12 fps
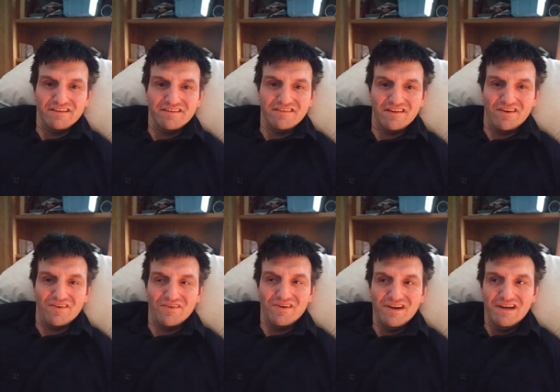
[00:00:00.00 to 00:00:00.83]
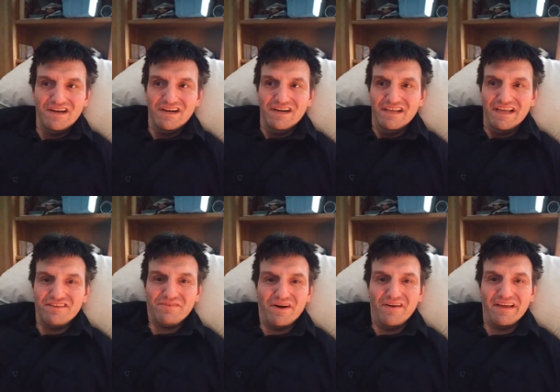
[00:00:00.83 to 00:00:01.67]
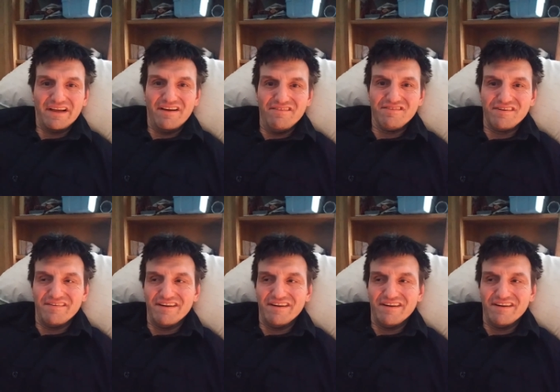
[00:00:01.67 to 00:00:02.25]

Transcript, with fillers: So that's where all that comes from.